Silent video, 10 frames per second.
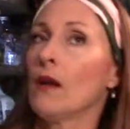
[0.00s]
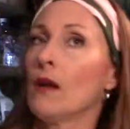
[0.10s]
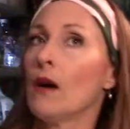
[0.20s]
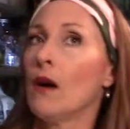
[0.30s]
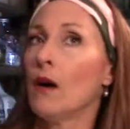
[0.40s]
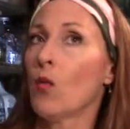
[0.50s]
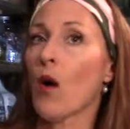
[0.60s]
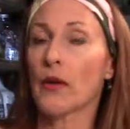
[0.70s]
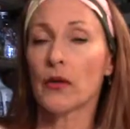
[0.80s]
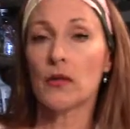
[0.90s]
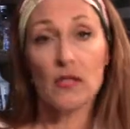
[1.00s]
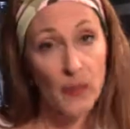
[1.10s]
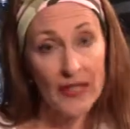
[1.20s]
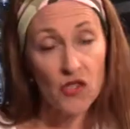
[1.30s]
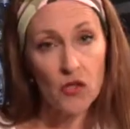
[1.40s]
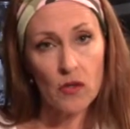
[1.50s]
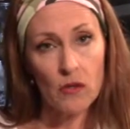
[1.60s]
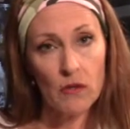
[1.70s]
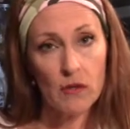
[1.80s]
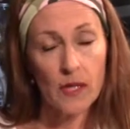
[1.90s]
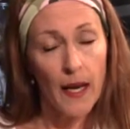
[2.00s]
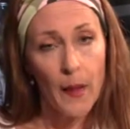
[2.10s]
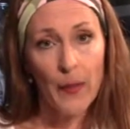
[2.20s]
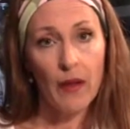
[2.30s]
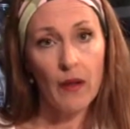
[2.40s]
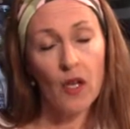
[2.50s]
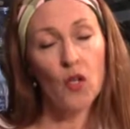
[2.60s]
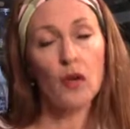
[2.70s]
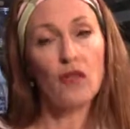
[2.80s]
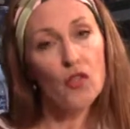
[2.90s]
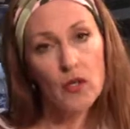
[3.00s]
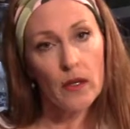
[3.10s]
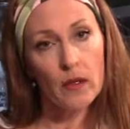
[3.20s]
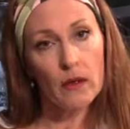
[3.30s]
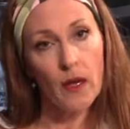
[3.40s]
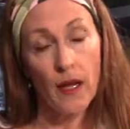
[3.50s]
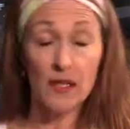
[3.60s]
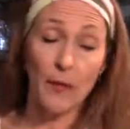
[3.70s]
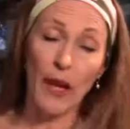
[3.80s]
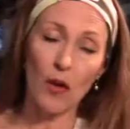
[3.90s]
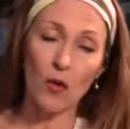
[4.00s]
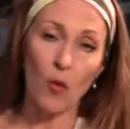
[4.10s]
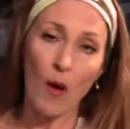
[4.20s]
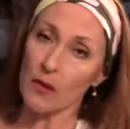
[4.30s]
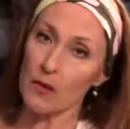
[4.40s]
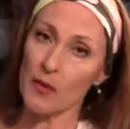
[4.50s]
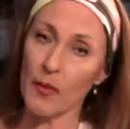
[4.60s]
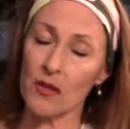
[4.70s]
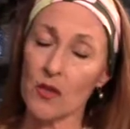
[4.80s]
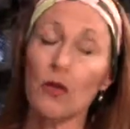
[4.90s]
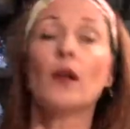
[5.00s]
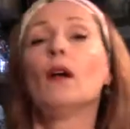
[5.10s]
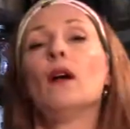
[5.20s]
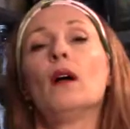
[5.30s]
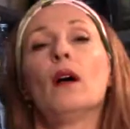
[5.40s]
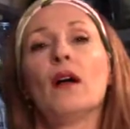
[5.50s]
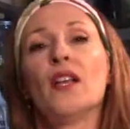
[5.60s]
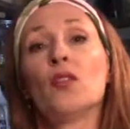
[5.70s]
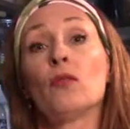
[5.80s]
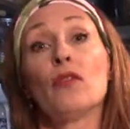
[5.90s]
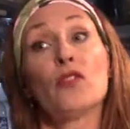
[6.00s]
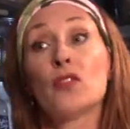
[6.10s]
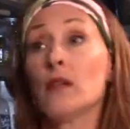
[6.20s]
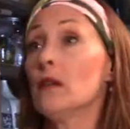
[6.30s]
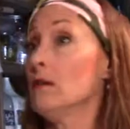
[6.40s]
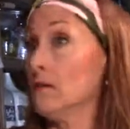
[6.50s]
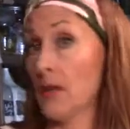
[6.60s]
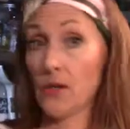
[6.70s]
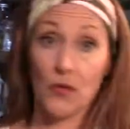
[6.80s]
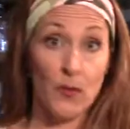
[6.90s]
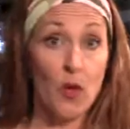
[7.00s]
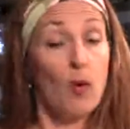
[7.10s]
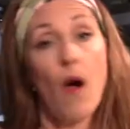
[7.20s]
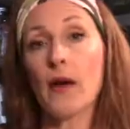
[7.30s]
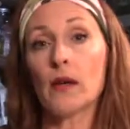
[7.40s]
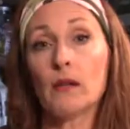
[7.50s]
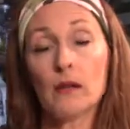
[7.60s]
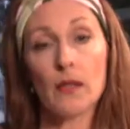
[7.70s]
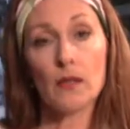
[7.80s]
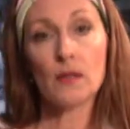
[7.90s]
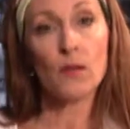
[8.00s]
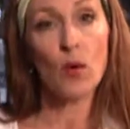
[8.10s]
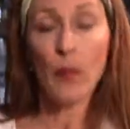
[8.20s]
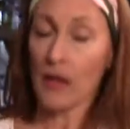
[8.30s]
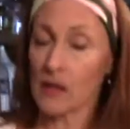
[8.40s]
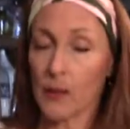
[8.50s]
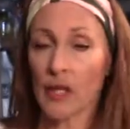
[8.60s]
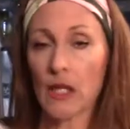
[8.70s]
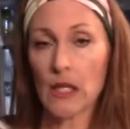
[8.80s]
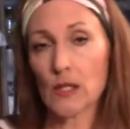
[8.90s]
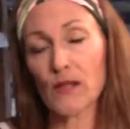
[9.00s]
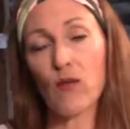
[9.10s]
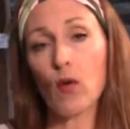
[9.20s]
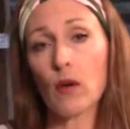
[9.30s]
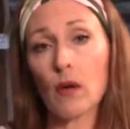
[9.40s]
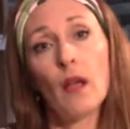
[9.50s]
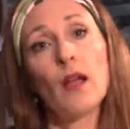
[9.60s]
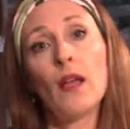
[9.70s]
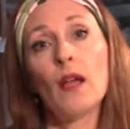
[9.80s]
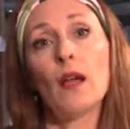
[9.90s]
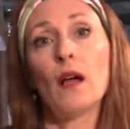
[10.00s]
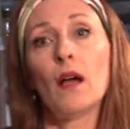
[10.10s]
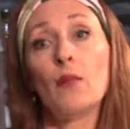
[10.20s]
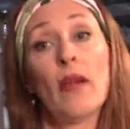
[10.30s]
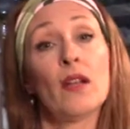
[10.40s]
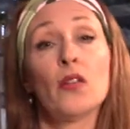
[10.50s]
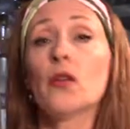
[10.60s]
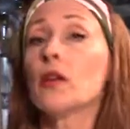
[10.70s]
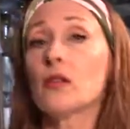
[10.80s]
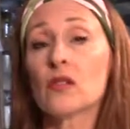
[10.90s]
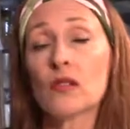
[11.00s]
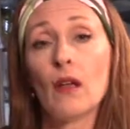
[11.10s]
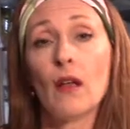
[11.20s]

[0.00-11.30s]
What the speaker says: water dispenser set up in your refrigerator, an ice maker, a water dispenser in your refrigerator, there's more water, there's more possibilities for bacterias